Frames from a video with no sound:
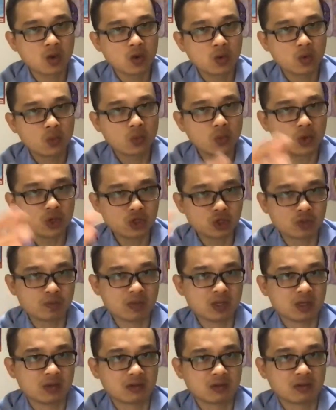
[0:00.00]
which
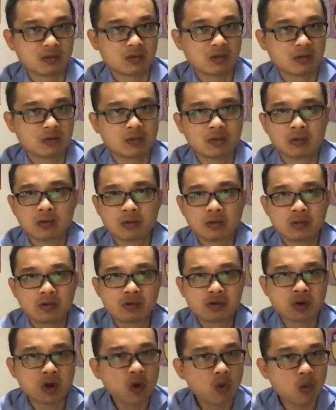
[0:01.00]
means
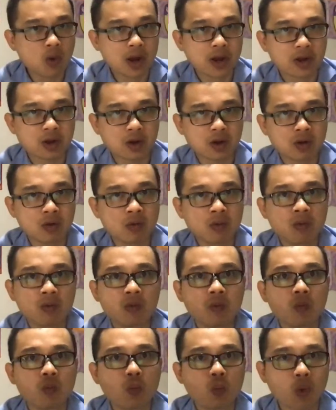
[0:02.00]
no one knows
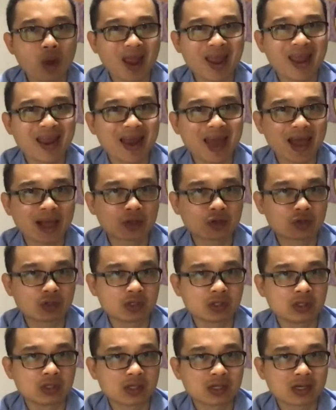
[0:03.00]
where it
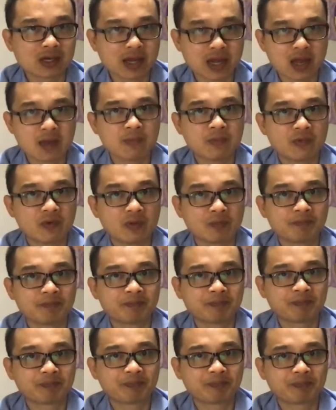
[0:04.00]
actually came from,
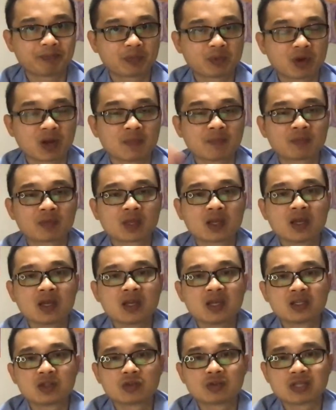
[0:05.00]
right?
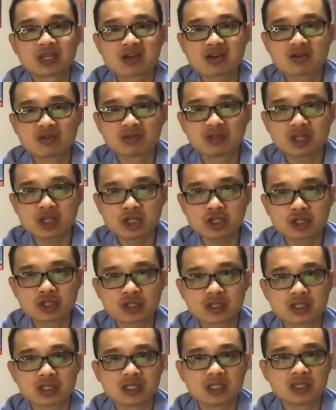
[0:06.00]
So the
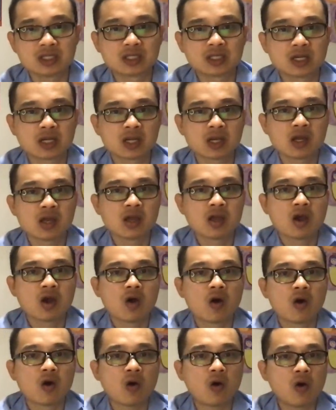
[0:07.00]
condition is
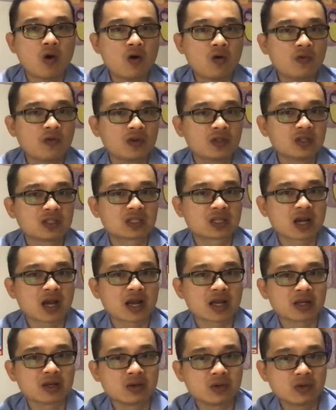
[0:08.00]
often
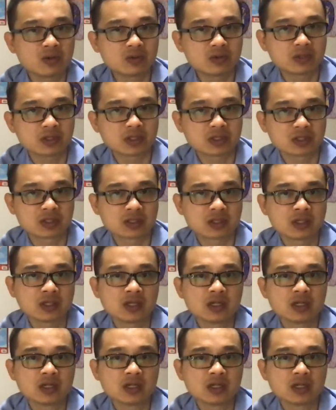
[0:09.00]
diagnosed